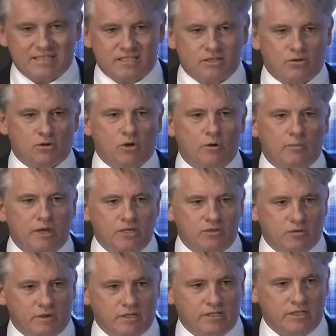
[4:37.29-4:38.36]
zero by
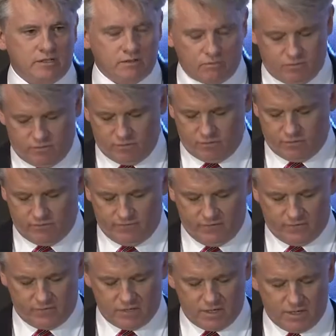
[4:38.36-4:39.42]

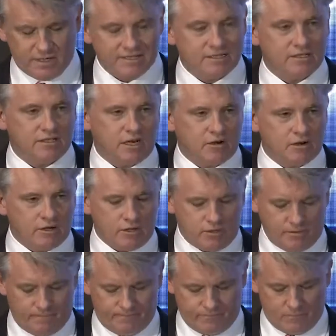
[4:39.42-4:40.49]
2050 scenario